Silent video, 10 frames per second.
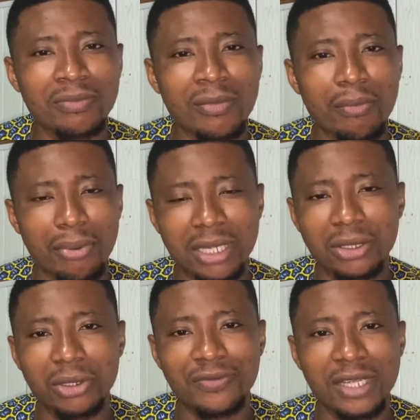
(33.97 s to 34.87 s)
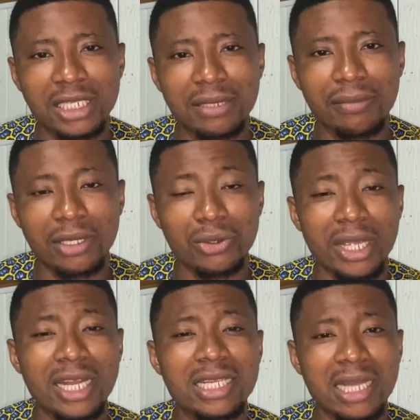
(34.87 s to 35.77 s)
press the notification bell so
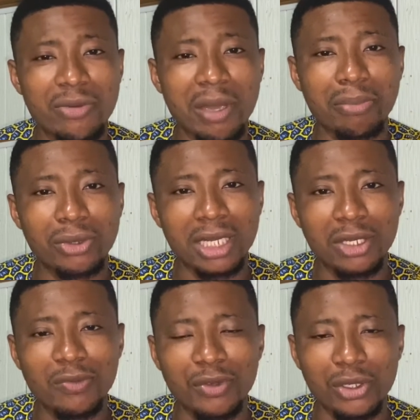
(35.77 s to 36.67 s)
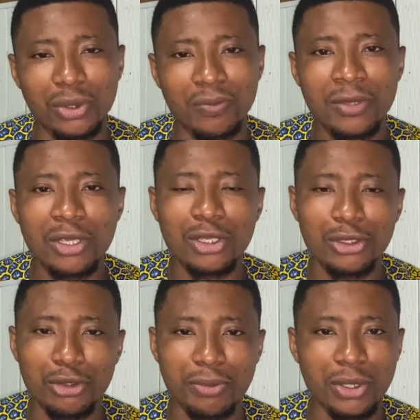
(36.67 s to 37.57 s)
anytime we upload a new video,
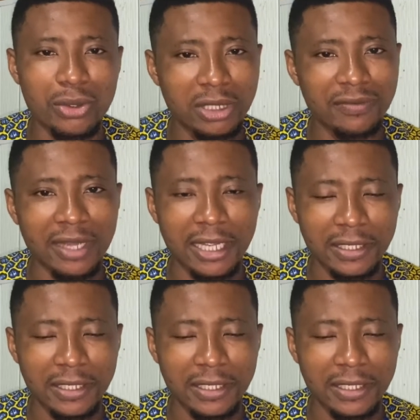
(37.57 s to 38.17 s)
you'll be notified.